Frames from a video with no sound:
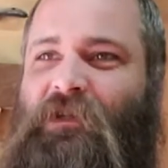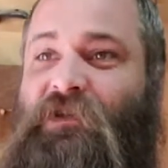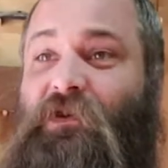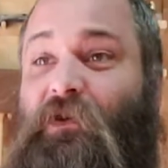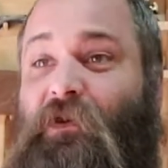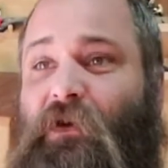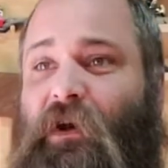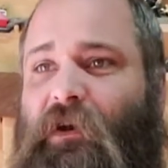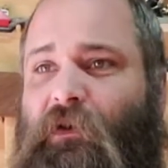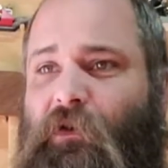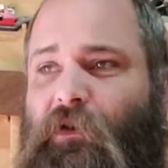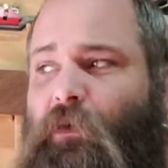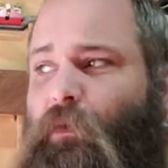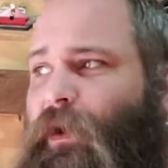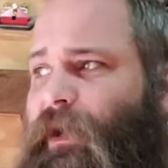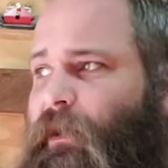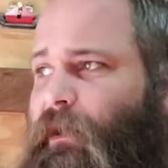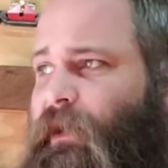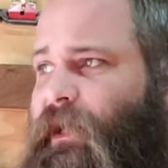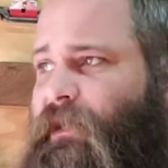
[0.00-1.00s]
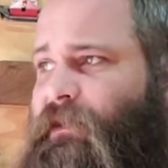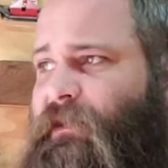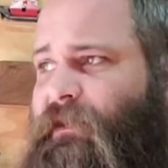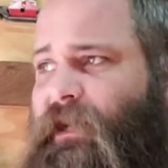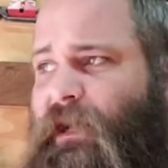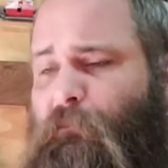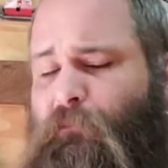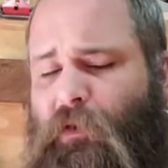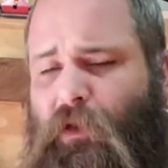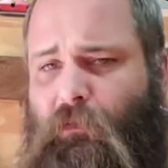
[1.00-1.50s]
so I don't know when I'll get to
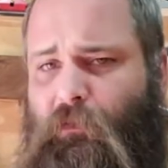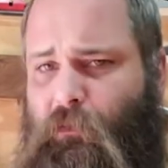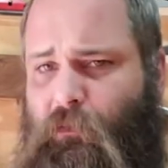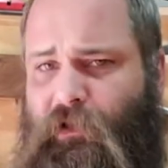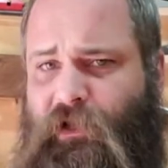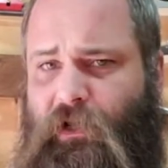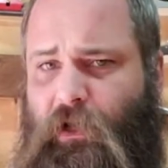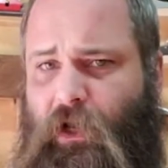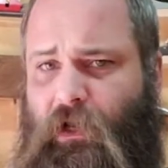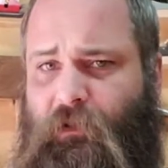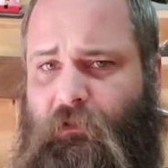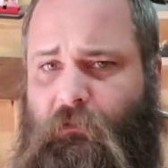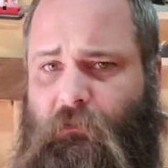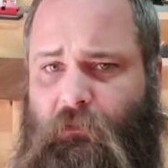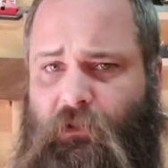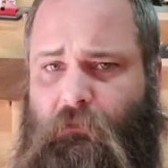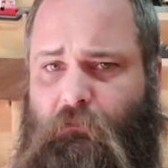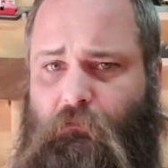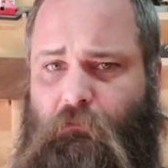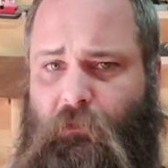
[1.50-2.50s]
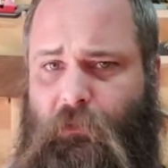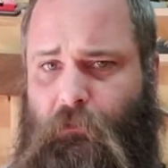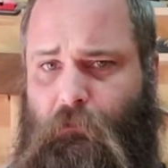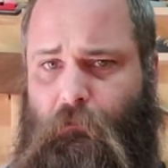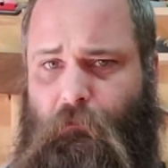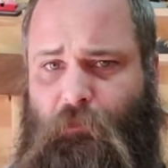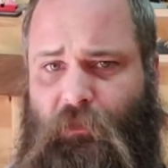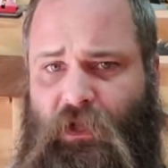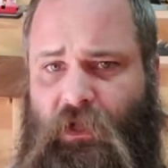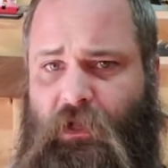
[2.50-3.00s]
that, probably not
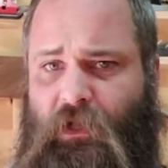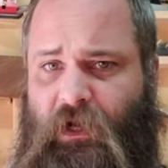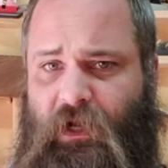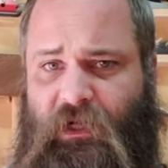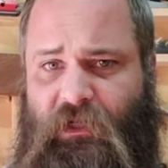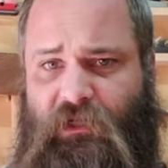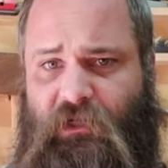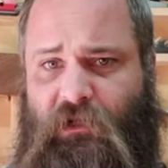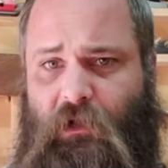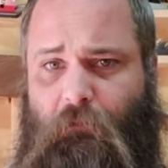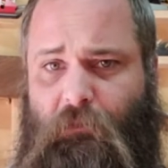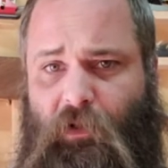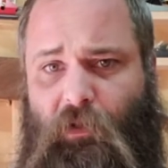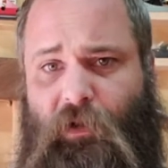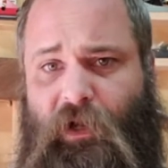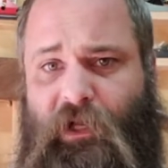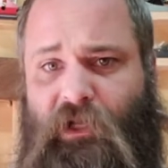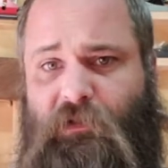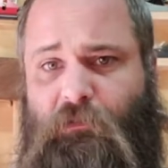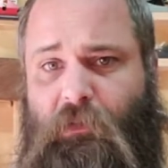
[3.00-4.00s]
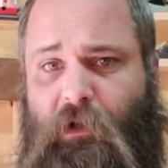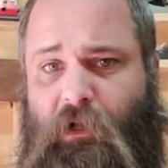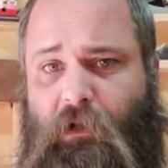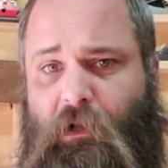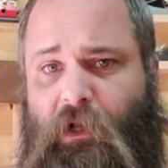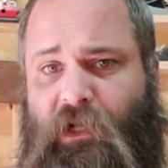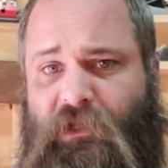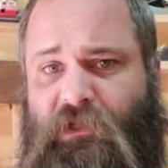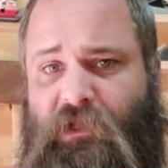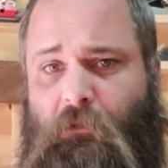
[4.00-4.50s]
in the next couple of weeks,
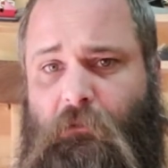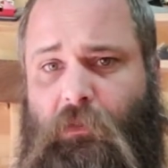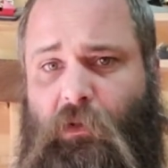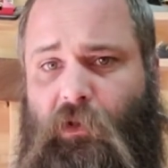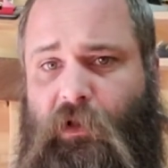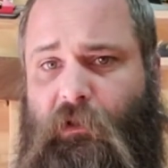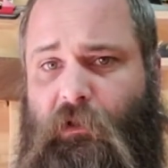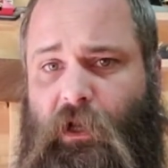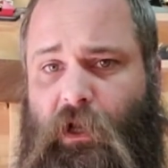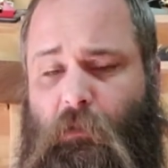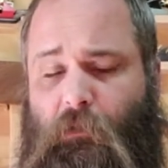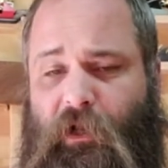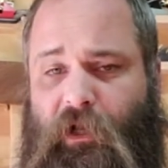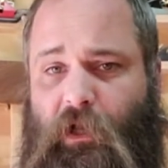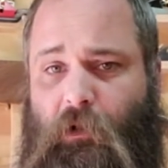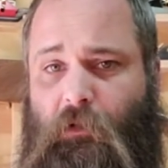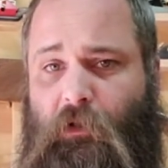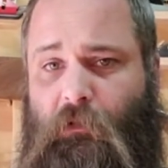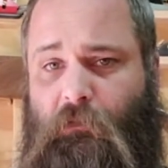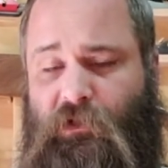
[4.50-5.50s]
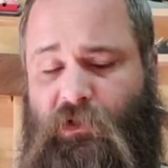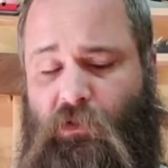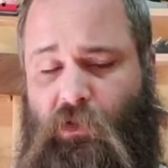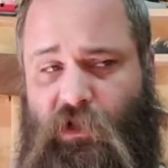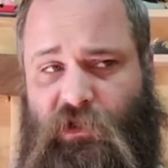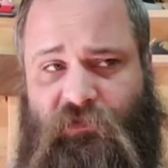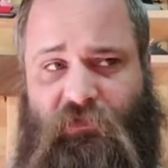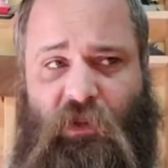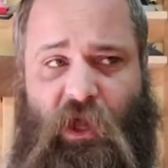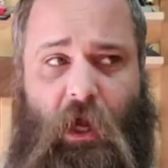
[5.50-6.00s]
but at some point that'll be coming up, so
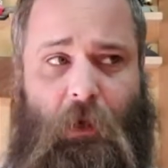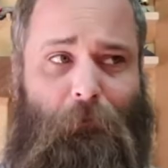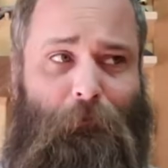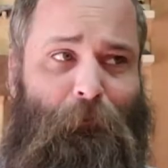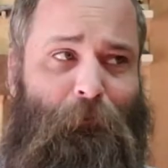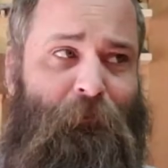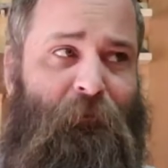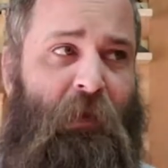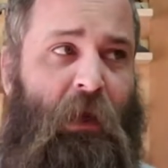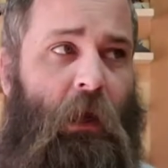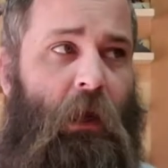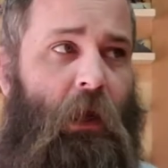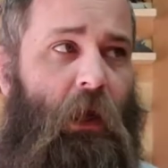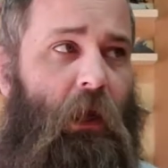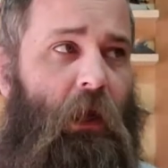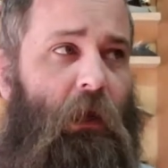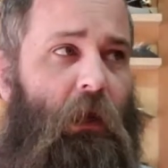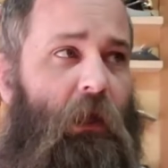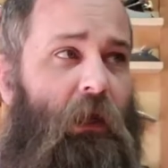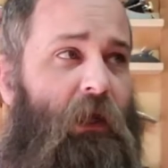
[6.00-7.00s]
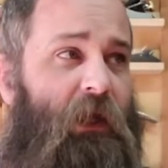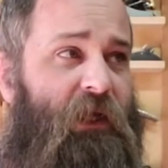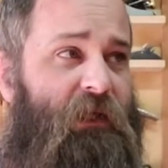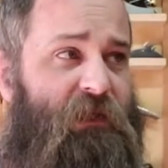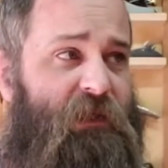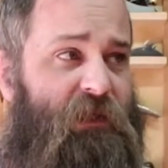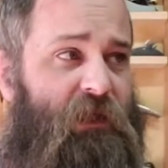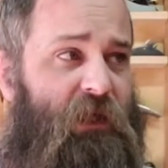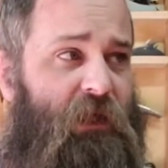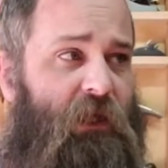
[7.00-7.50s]
watch for that.
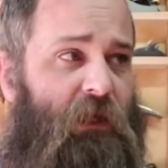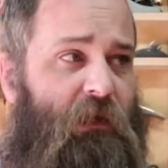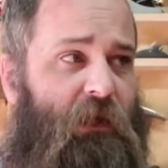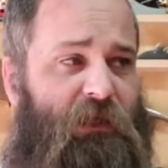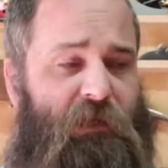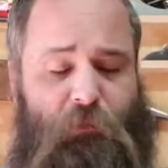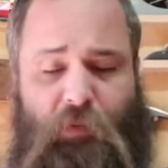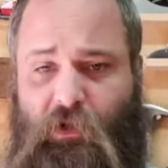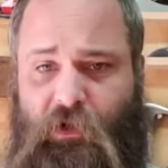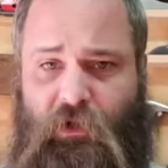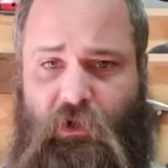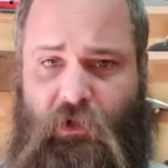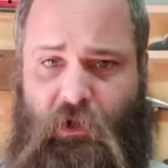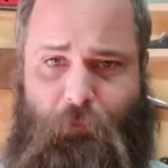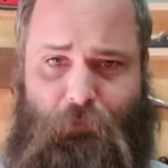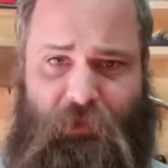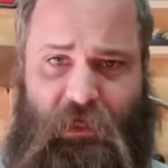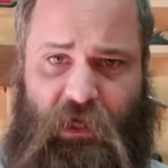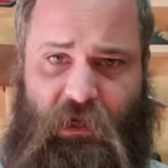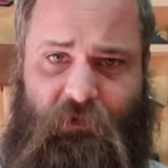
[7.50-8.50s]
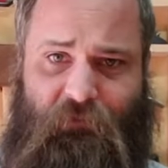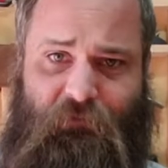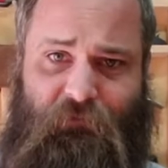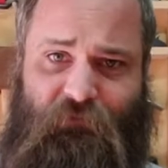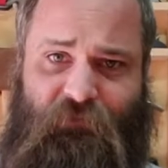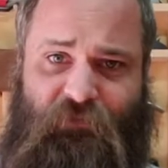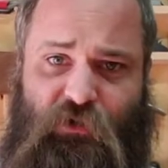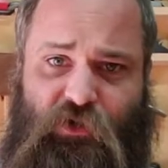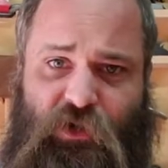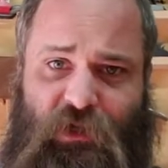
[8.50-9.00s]
That's uh, that's pretty good
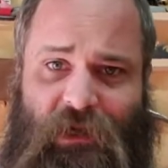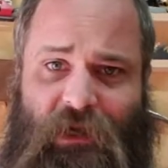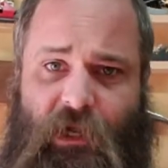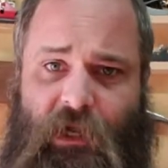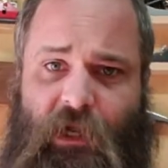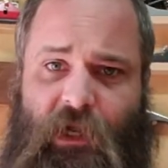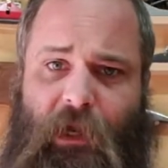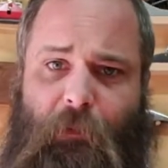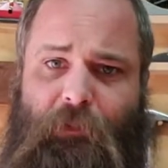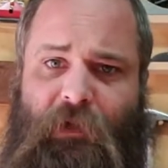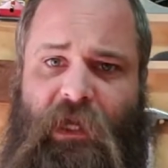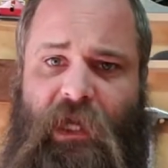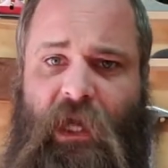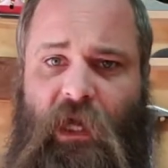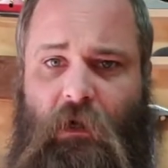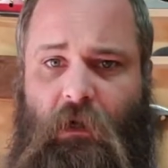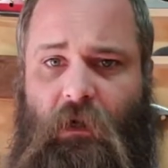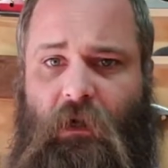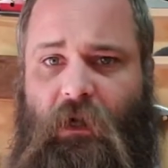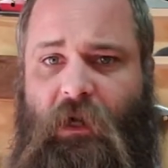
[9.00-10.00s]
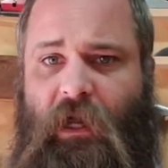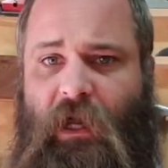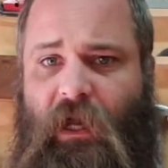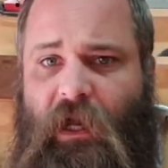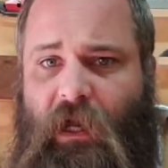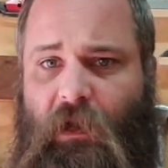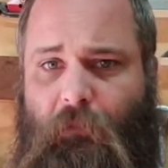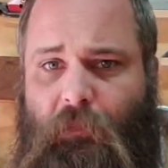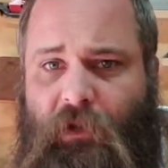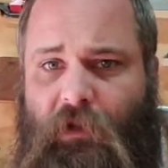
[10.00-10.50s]
update for July. Happy Canada Day,
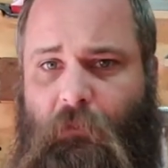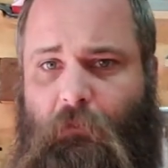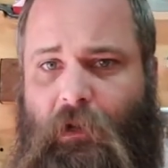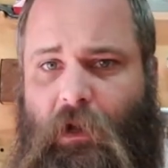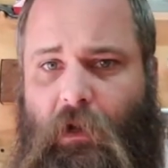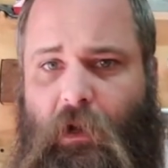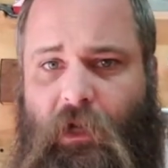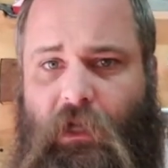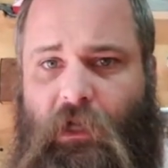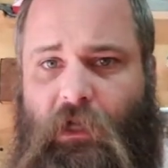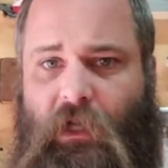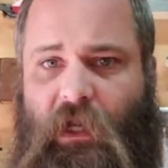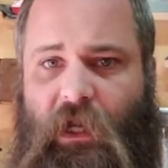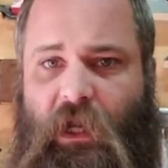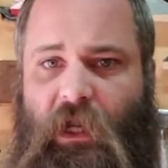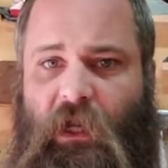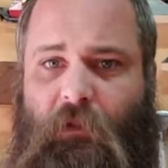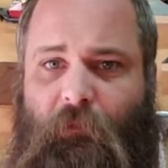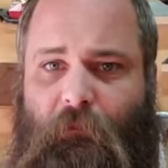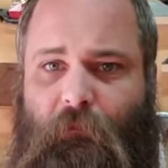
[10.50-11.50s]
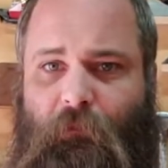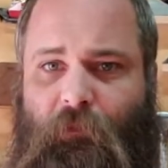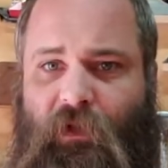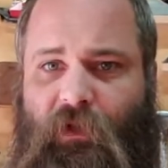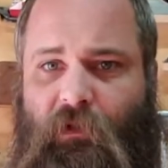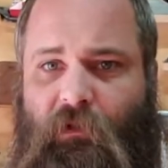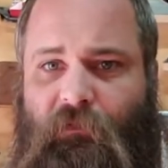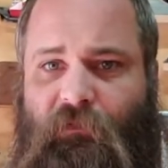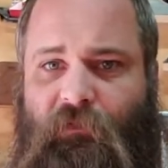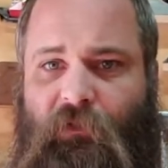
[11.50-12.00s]
happy America Day
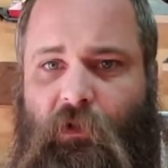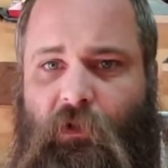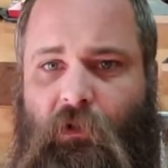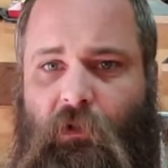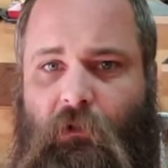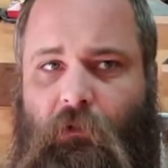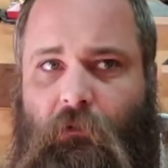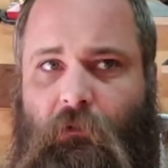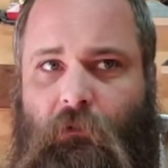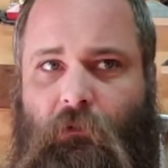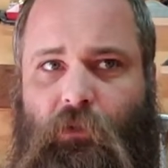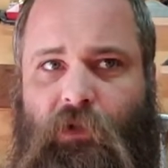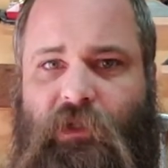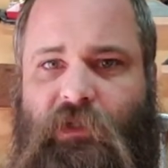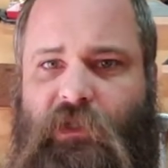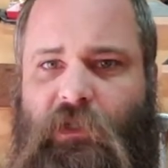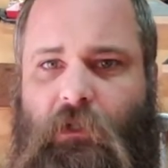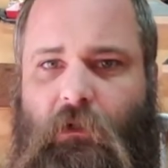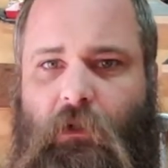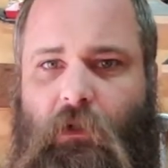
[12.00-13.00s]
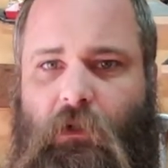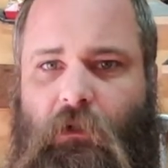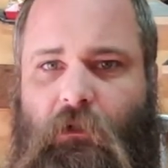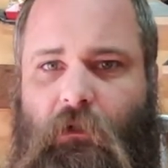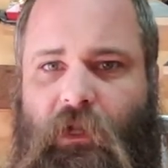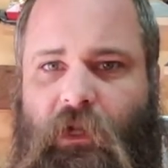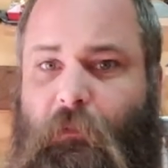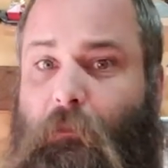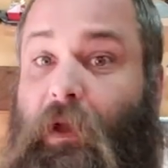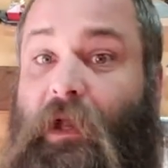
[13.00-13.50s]
if you're, what is it called?
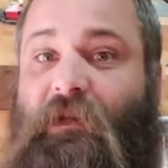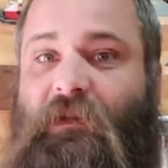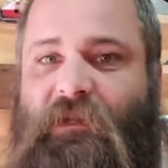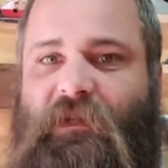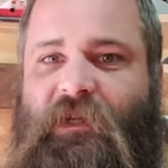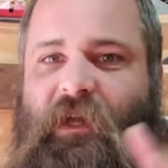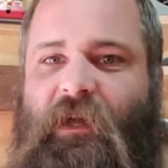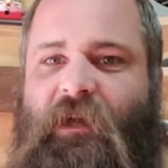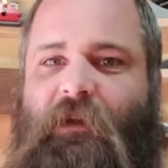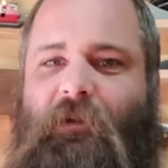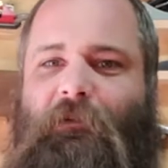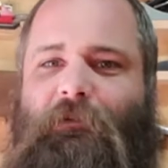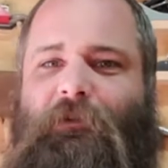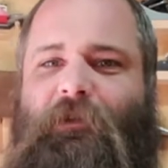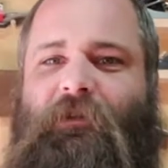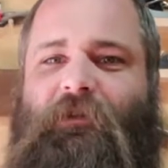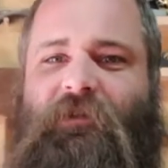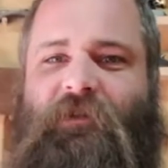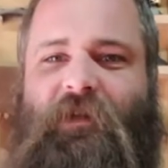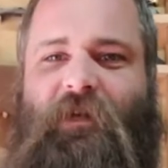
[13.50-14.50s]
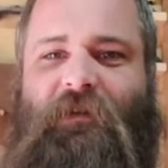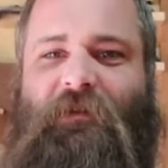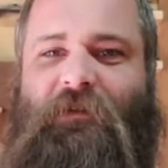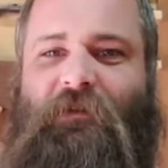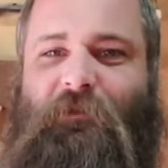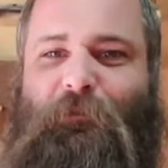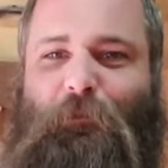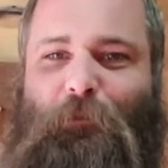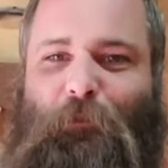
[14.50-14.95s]
Independence Day in the States.